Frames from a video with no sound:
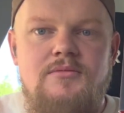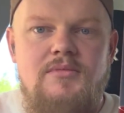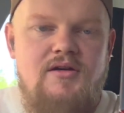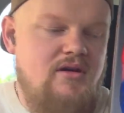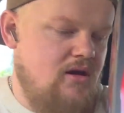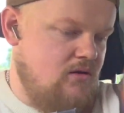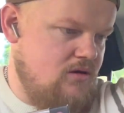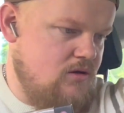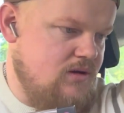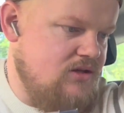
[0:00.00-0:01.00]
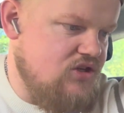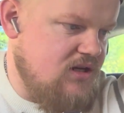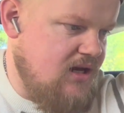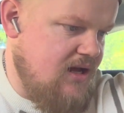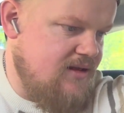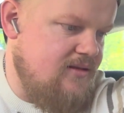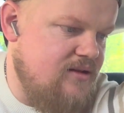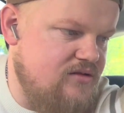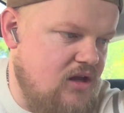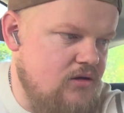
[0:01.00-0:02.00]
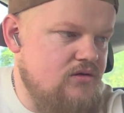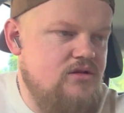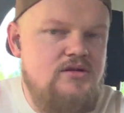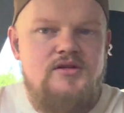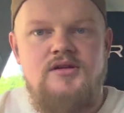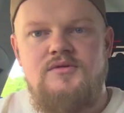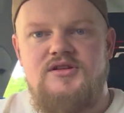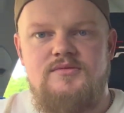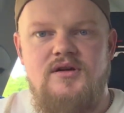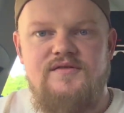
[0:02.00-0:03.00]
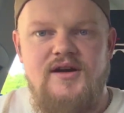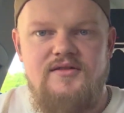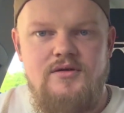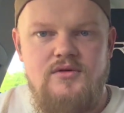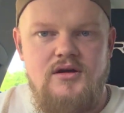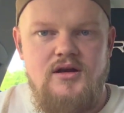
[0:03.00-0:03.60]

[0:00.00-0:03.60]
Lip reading: Mario, Luigi, and then there's Toad, which is my favourite one.